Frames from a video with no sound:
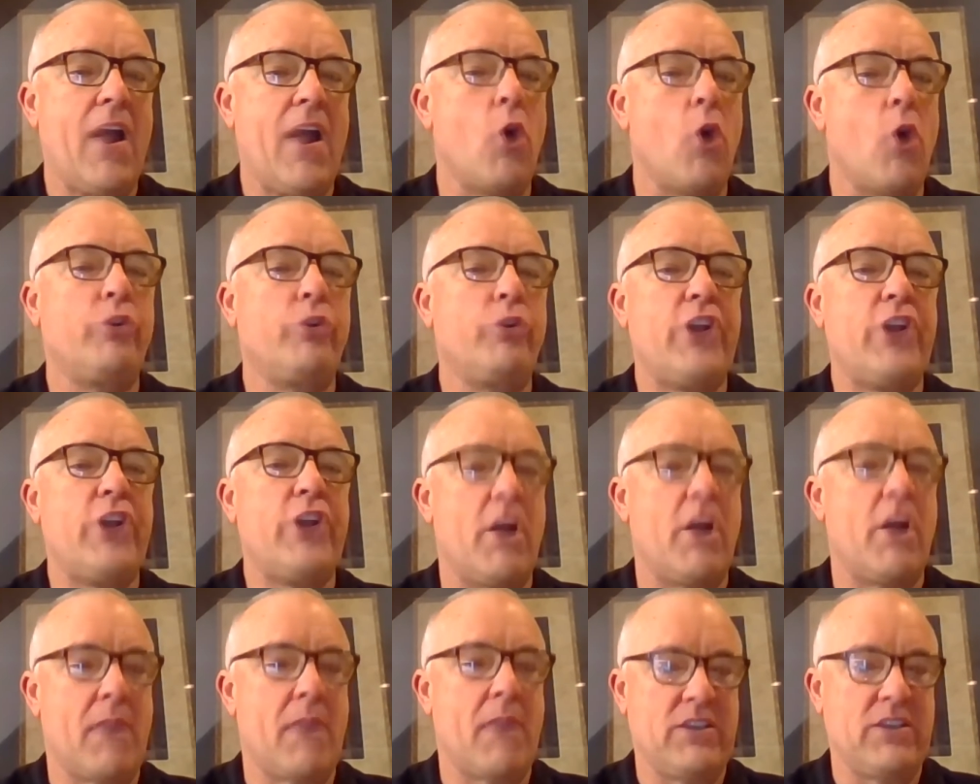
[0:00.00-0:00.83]
only
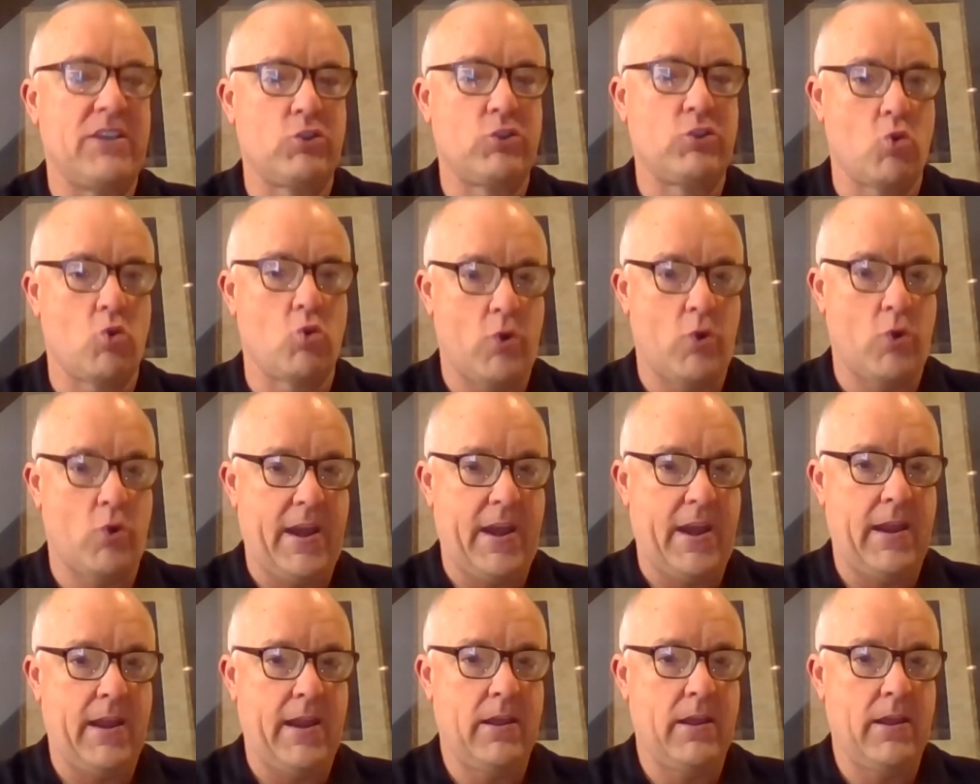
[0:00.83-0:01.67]
on my
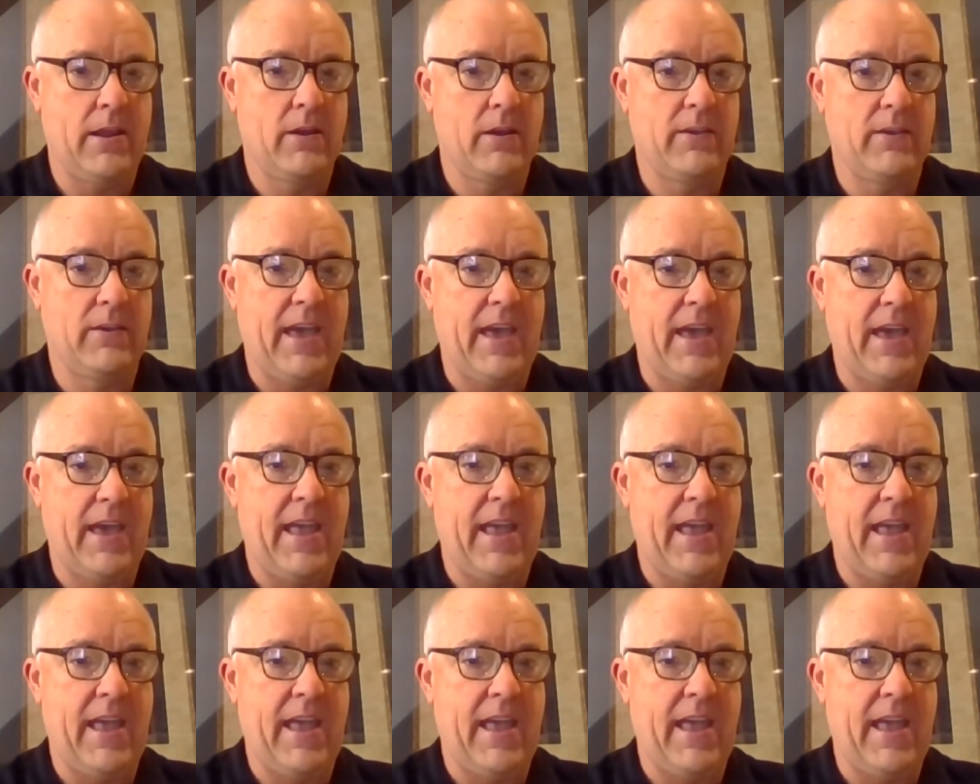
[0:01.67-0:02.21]
story, okay?